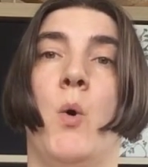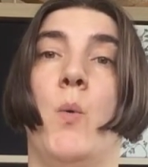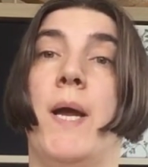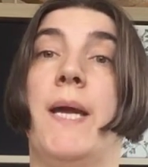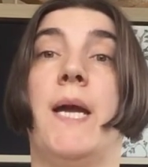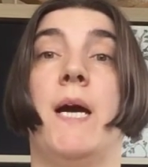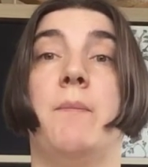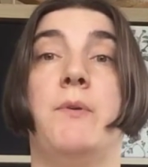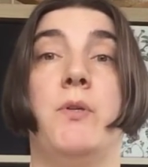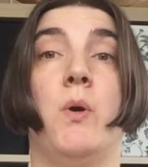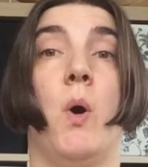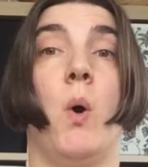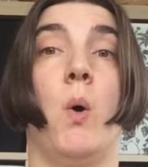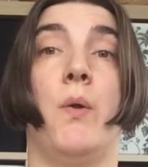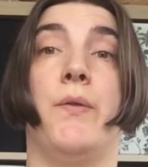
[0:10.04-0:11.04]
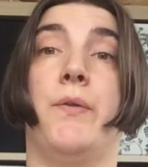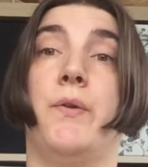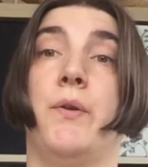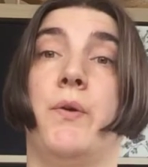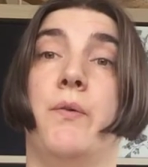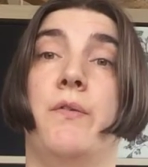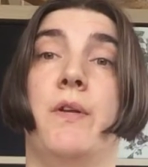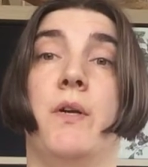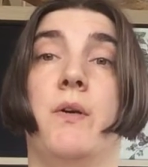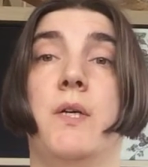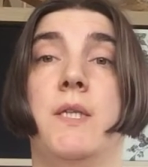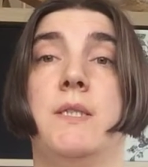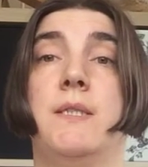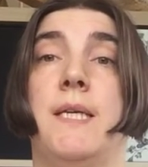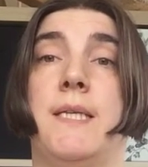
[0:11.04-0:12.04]
Welcome to all the new
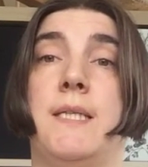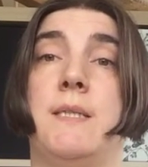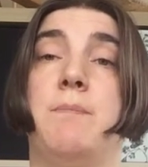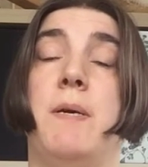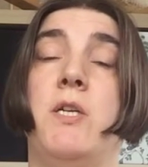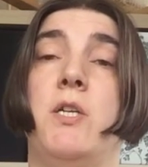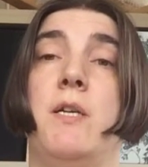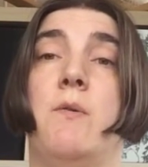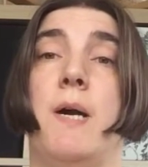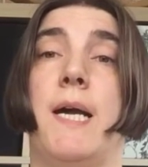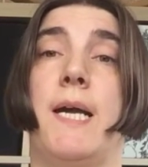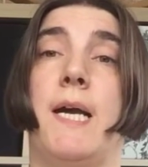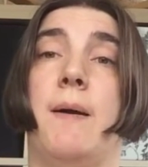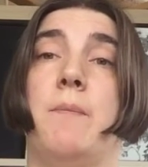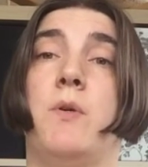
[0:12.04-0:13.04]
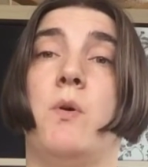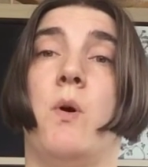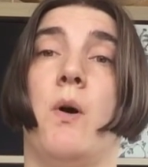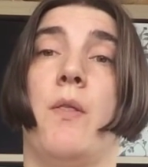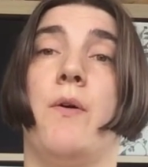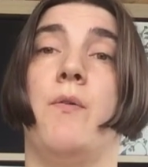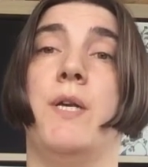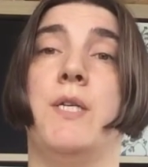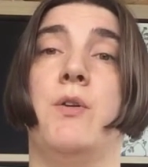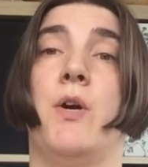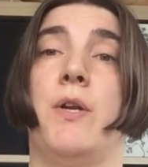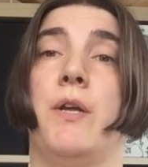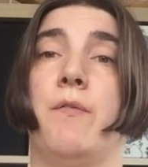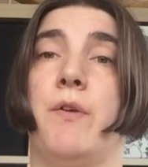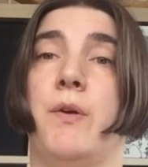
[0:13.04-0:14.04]
viewers and especially welcome to all the
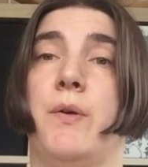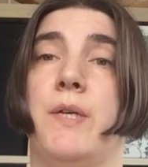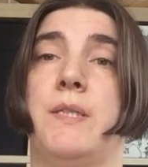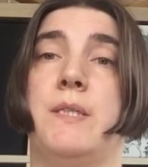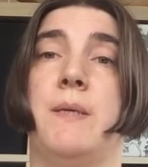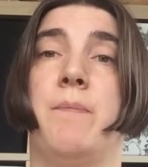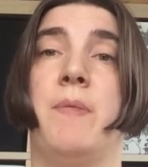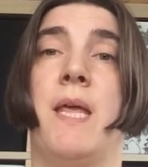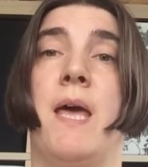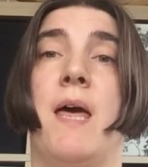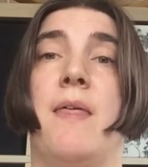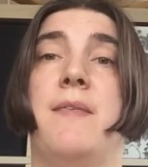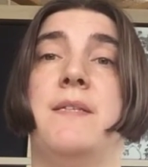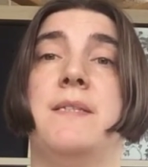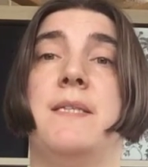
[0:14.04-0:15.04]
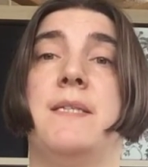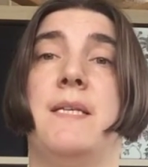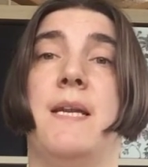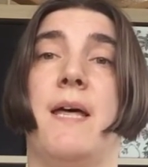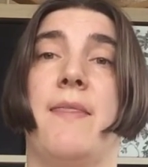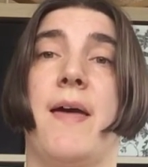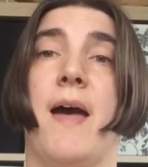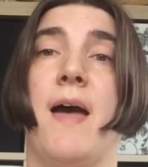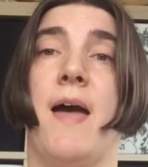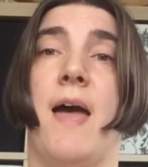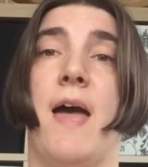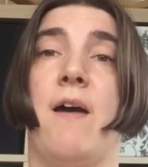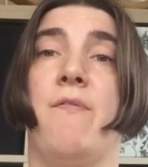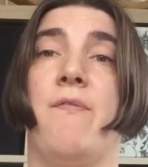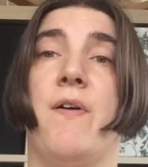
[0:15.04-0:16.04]
returning viewers. This is another
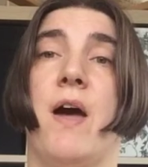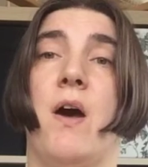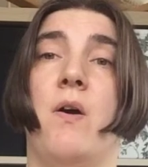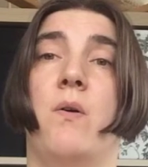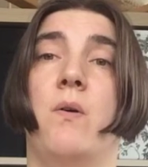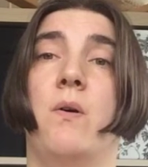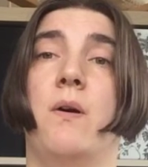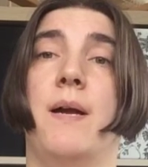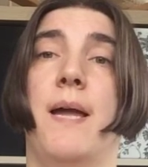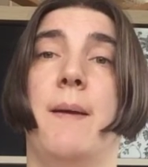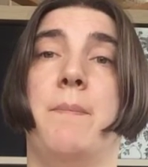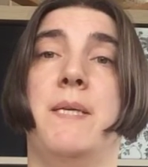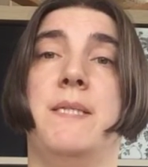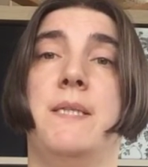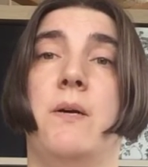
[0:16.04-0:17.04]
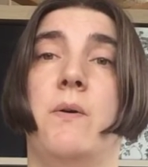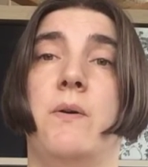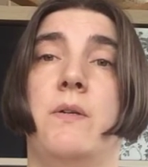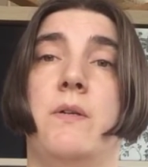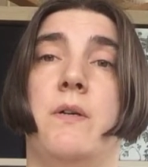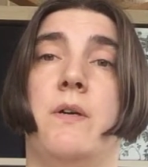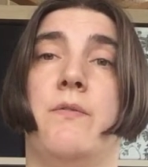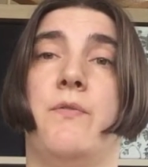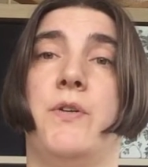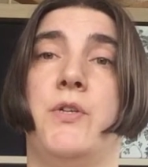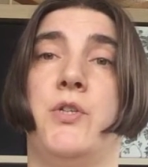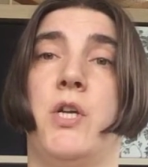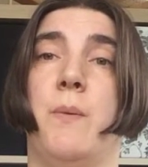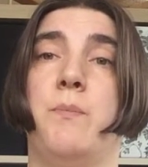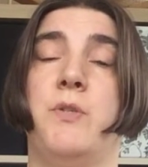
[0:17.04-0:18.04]
FO episode, a
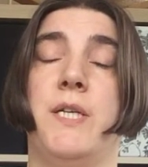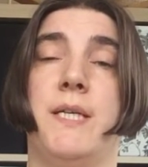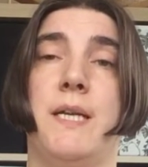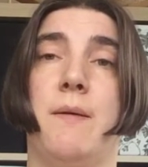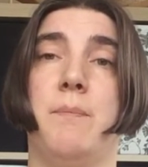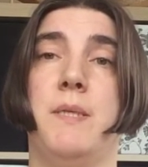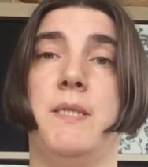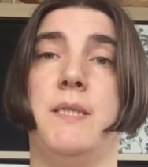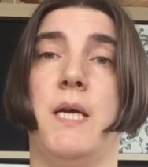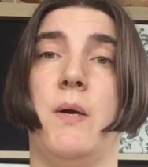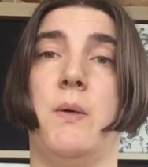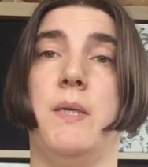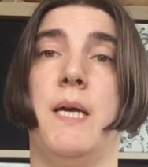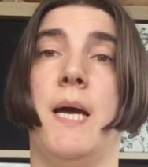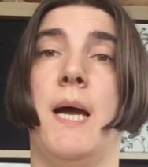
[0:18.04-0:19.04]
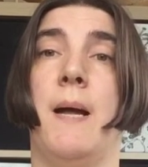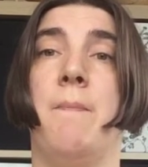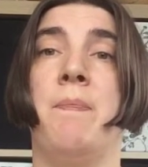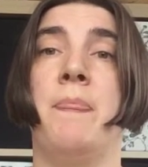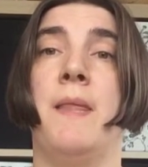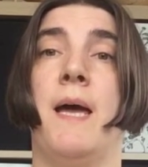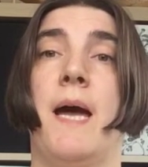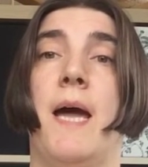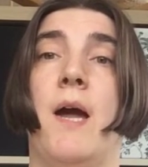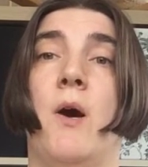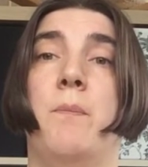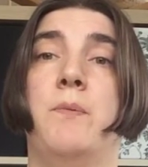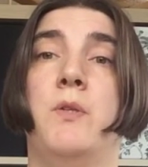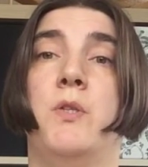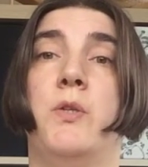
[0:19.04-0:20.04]
finished object episode. I
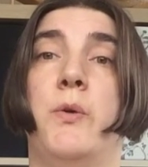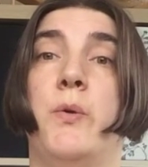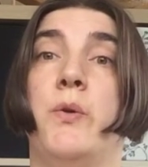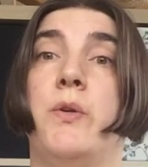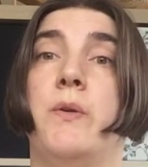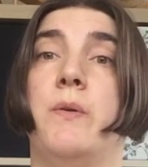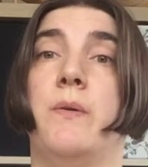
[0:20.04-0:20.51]
hope to do